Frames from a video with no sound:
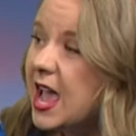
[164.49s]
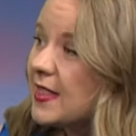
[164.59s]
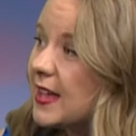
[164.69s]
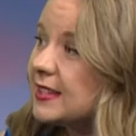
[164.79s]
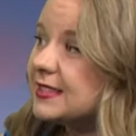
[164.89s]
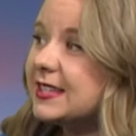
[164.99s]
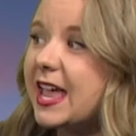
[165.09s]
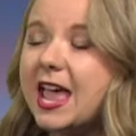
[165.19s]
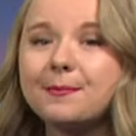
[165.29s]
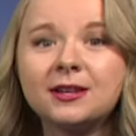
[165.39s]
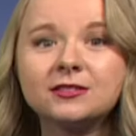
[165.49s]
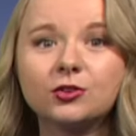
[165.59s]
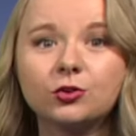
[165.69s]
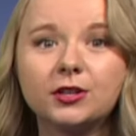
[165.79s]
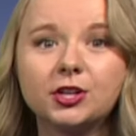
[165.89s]
That is 10 minutes
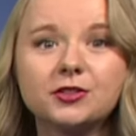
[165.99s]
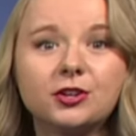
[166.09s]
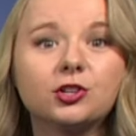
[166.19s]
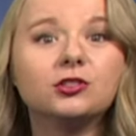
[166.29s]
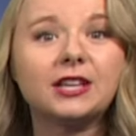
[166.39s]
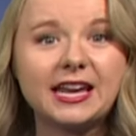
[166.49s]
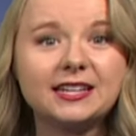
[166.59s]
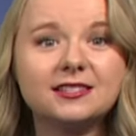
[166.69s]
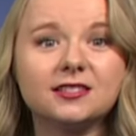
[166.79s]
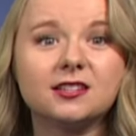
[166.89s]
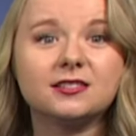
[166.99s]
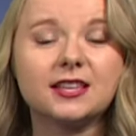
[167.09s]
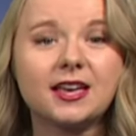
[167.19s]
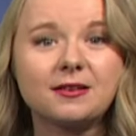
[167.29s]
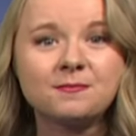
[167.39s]
earlier than our latest
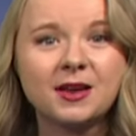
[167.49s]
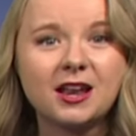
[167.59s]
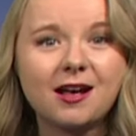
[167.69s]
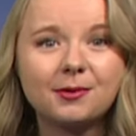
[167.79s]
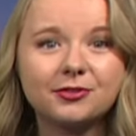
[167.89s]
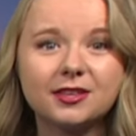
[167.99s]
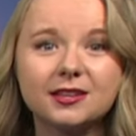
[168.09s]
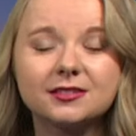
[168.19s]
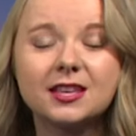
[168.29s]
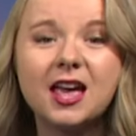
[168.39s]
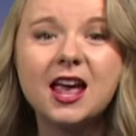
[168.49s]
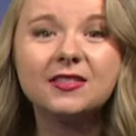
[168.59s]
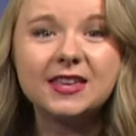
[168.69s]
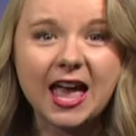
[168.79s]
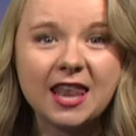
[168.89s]
sunset. And how about this?
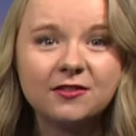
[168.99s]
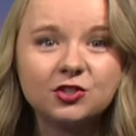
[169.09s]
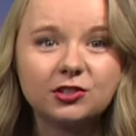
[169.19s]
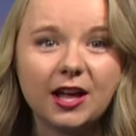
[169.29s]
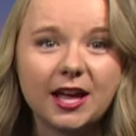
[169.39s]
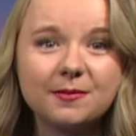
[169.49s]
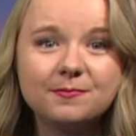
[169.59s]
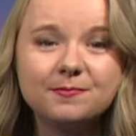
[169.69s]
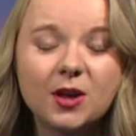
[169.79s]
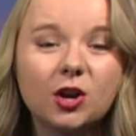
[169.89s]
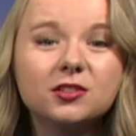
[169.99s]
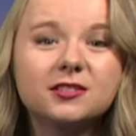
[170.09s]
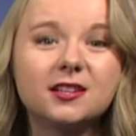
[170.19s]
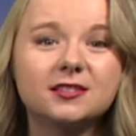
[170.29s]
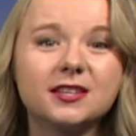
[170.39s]
The end of July, our
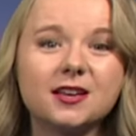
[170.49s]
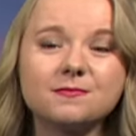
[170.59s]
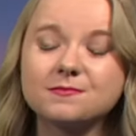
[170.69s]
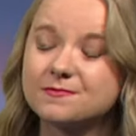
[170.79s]
sunset,